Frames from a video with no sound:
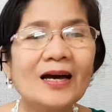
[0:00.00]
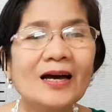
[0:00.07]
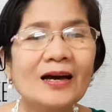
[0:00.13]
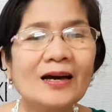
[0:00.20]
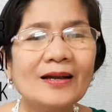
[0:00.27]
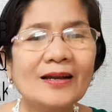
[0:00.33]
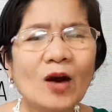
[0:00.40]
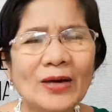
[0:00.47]

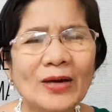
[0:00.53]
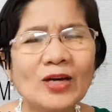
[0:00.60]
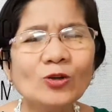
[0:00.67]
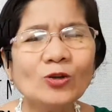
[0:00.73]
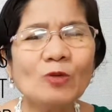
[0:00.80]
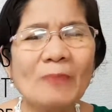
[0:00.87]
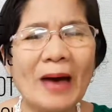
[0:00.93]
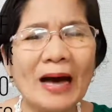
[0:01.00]
Now we go
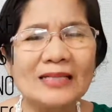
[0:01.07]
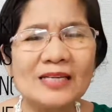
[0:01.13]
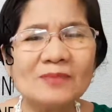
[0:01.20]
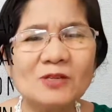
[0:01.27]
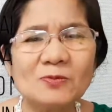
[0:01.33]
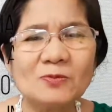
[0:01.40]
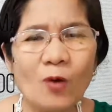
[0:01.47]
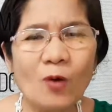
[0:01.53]
to maxims
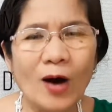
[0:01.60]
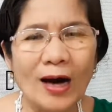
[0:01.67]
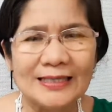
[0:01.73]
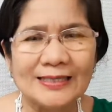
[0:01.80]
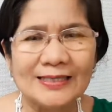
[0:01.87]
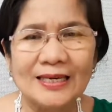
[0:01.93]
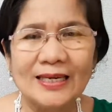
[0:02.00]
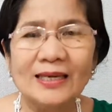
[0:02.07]
of
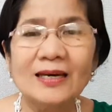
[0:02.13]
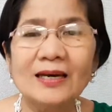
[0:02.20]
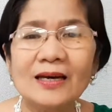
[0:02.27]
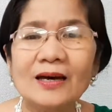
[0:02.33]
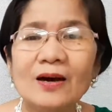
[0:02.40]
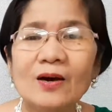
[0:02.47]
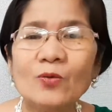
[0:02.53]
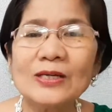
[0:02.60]
quality,
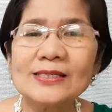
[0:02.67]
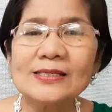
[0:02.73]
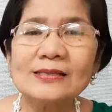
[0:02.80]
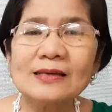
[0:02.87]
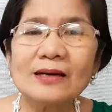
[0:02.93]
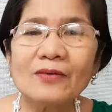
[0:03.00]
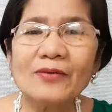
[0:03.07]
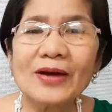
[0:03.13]
which
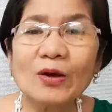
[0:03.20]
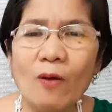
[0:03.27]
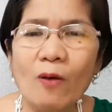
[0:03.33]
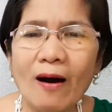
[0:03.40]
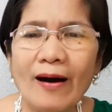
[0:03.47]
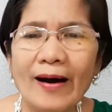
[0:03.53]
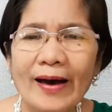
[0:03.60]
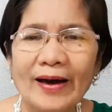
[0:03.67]

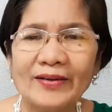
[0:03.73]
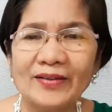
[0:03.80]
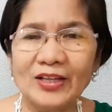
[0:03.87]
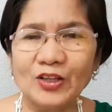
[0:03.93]
require that